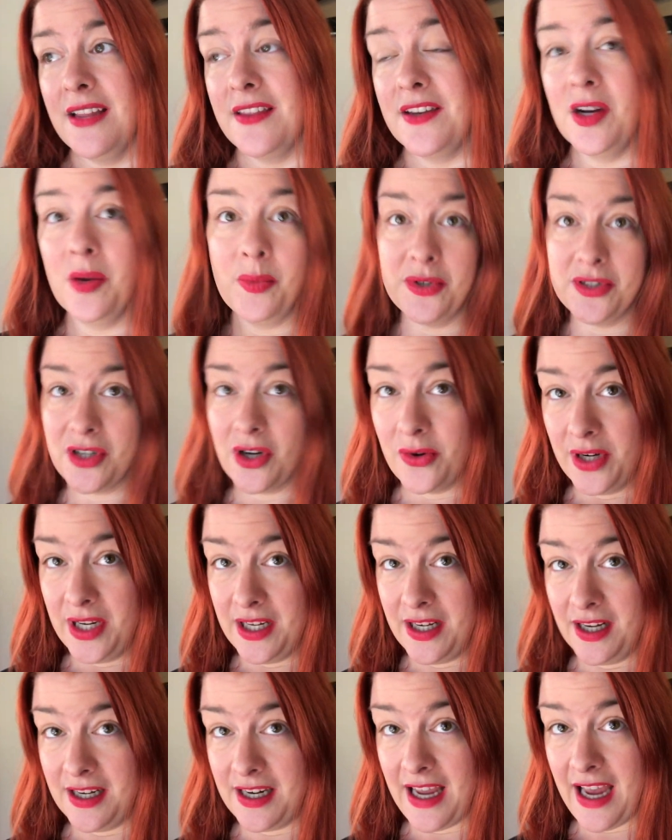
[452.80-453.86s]
the number's already
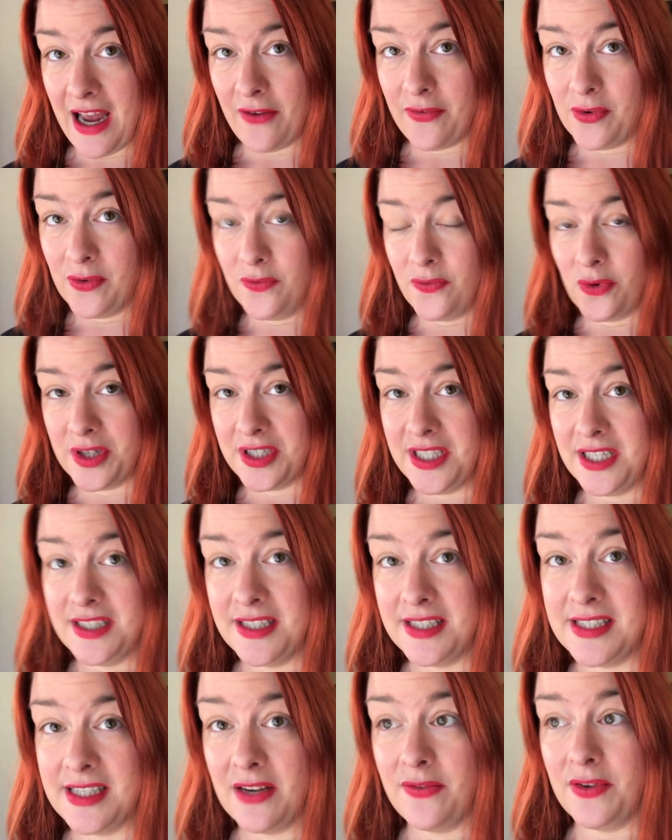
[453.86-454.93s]
cut in half from 14
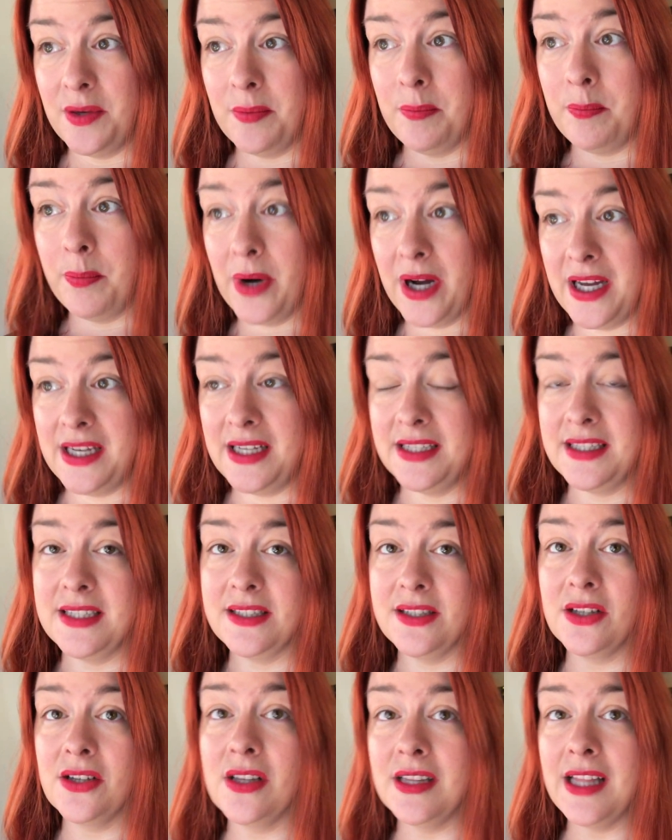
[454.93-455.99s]
to 7, but it's
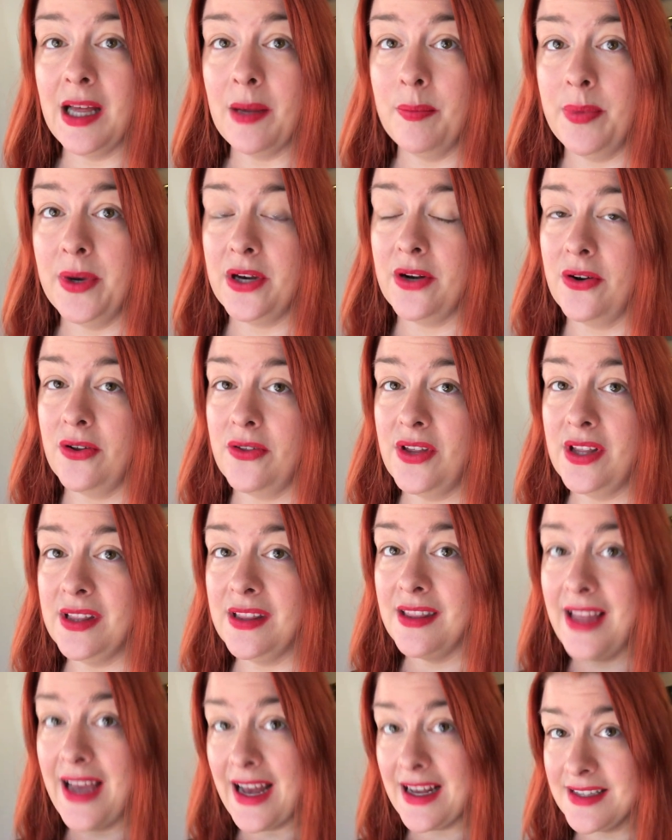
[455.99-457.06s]
still a lot better
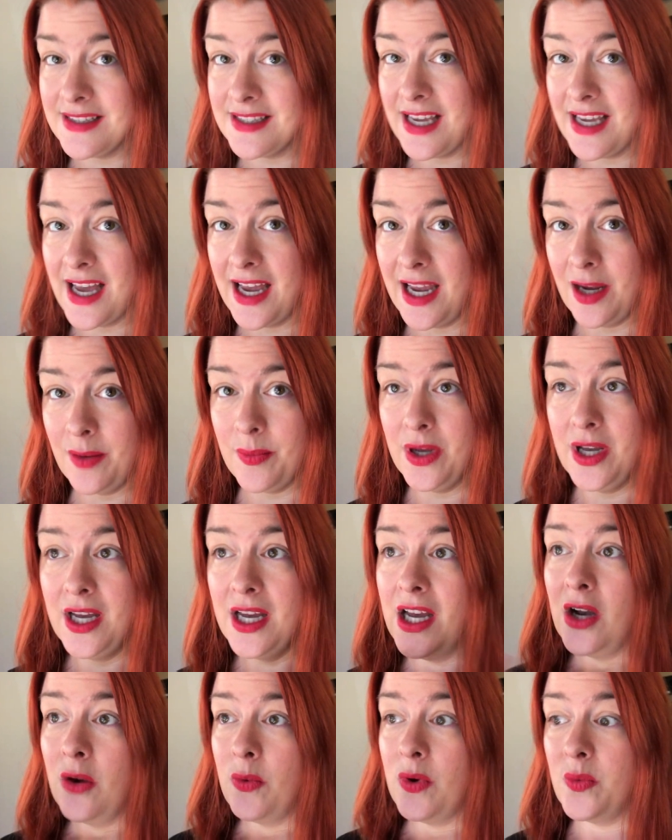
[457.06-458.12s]
than last time.
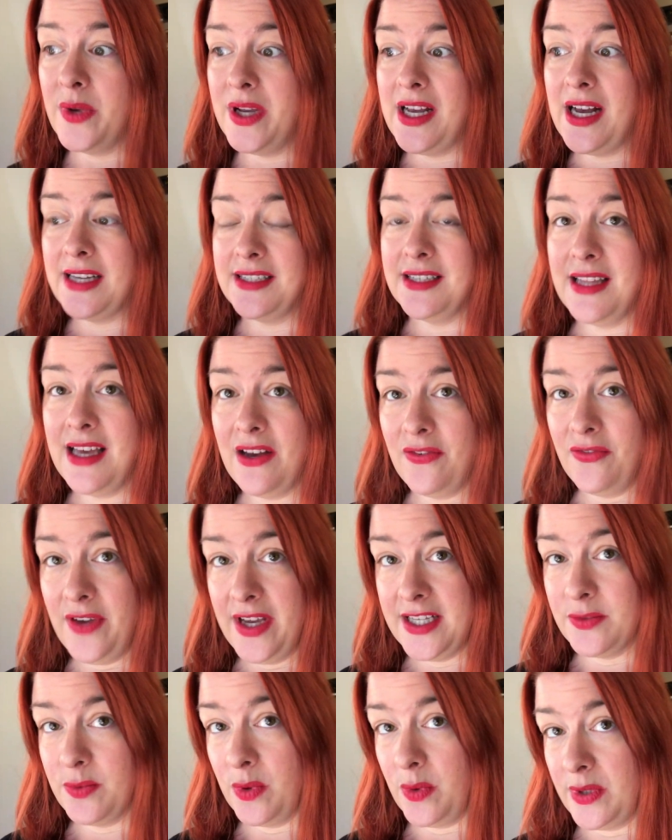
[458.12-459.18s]
When we got to that
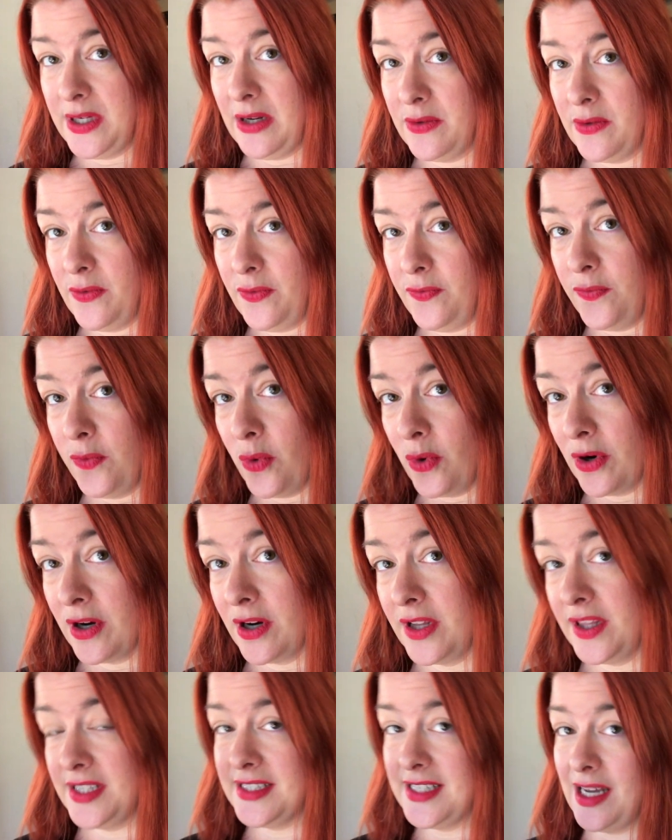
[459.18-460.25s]
phase, we were down to
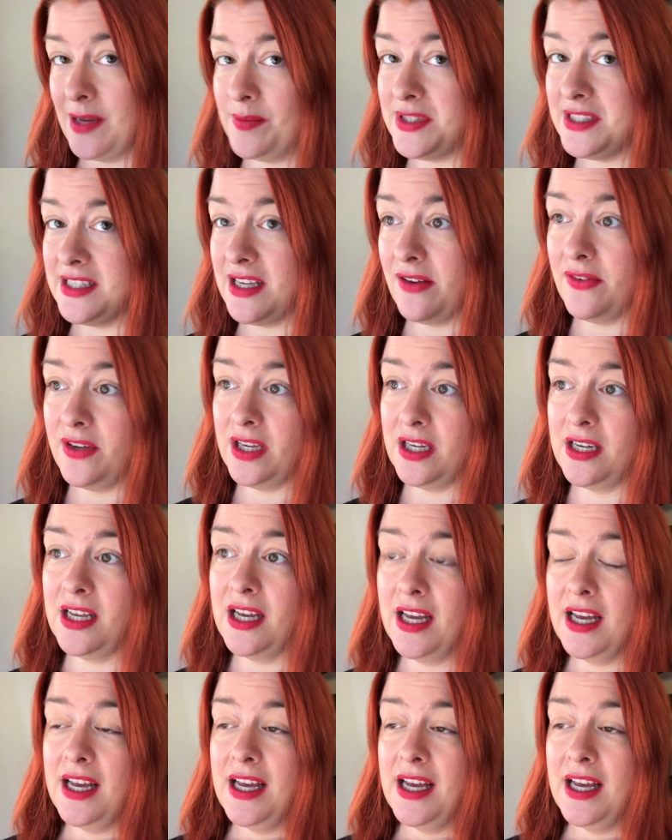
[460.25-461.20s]
4, this time 7.